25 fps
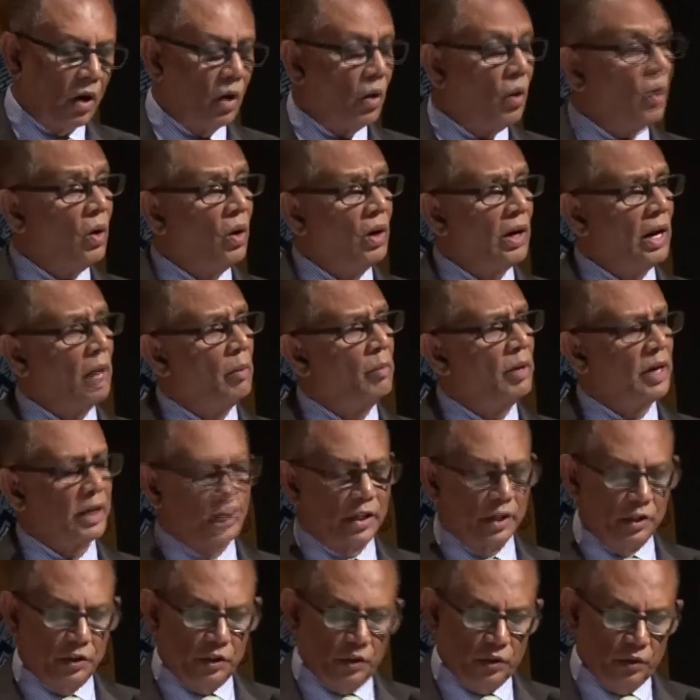All
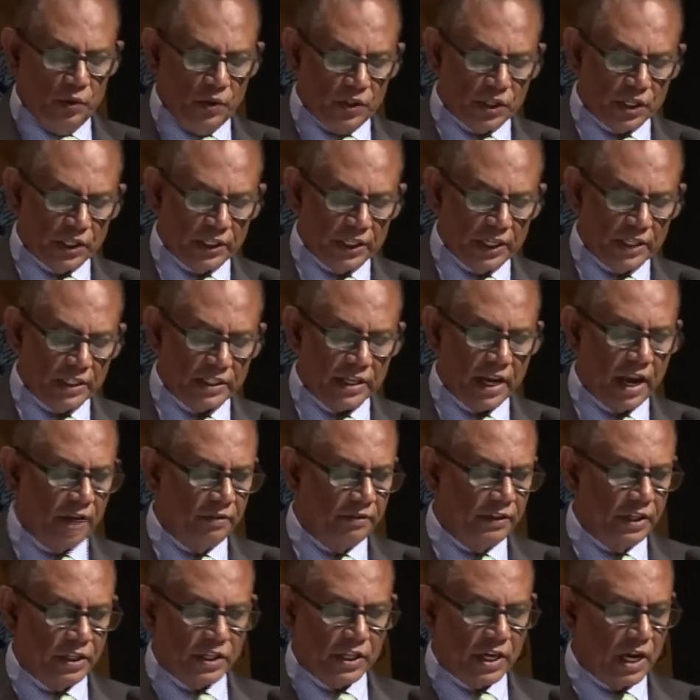American universities
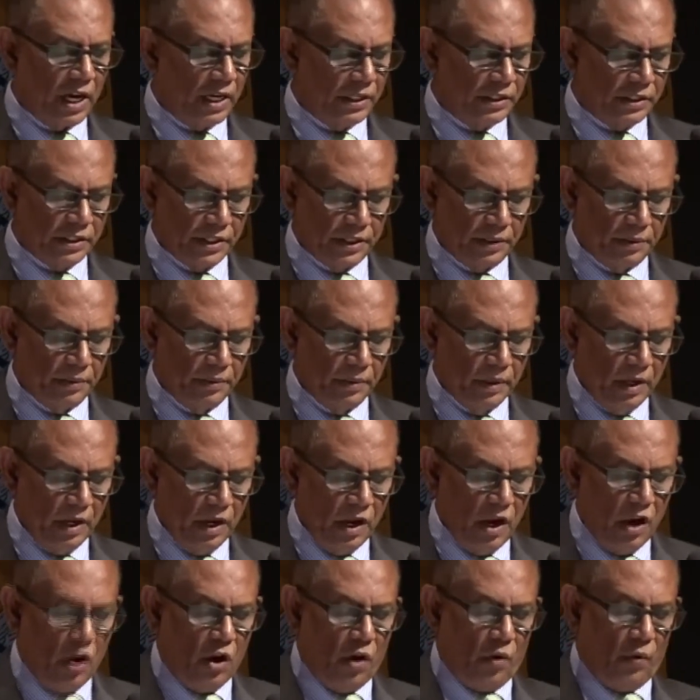have this culture,
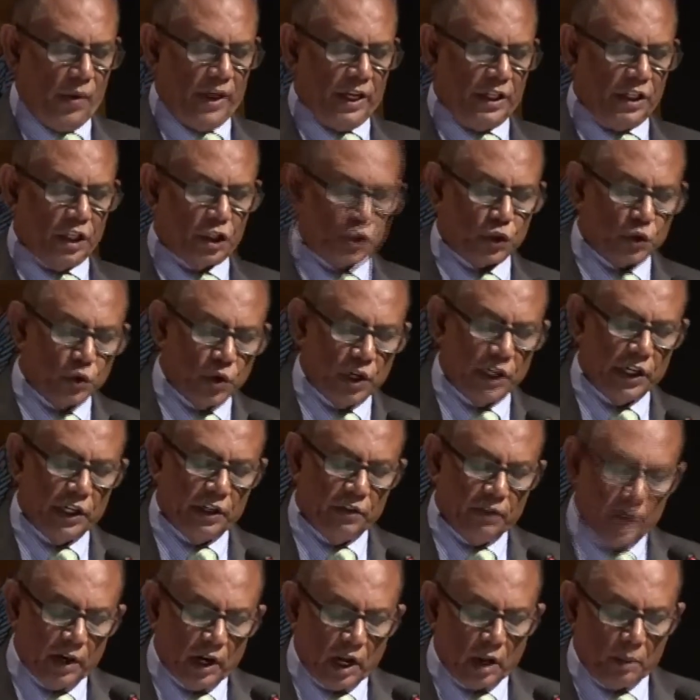where the students
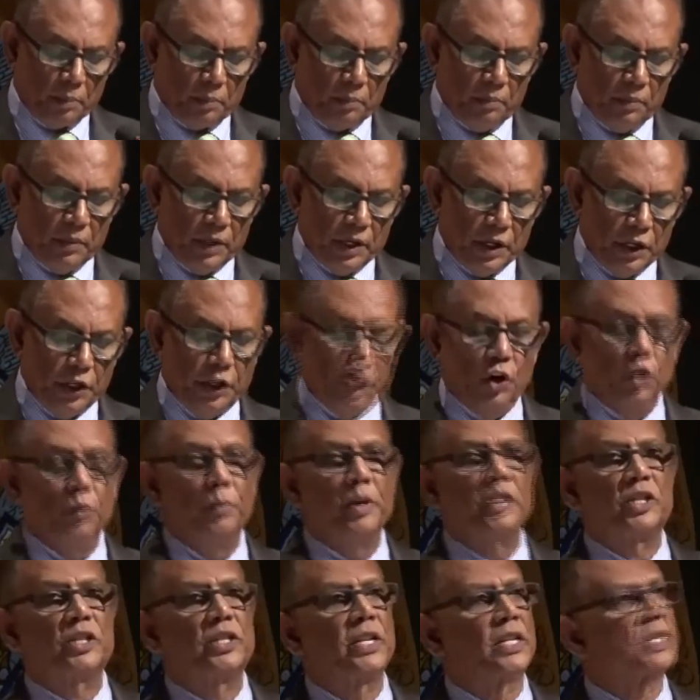develop new
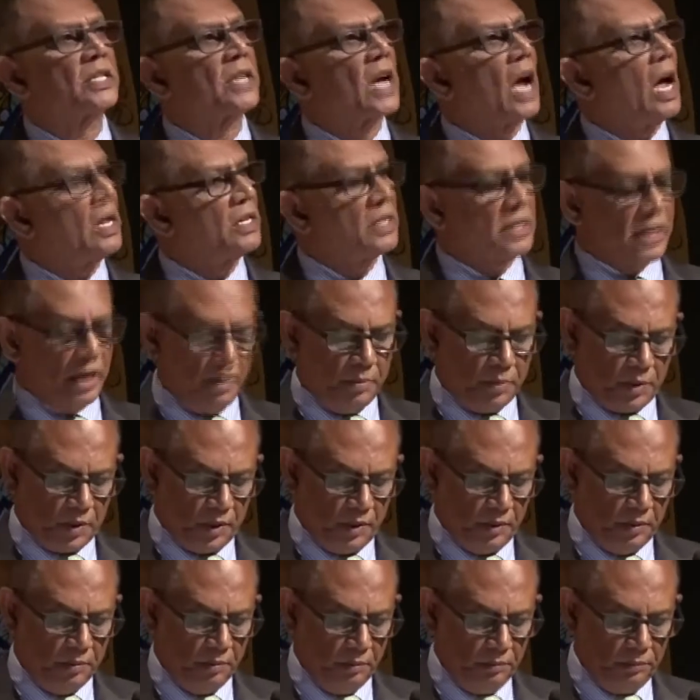business concepts,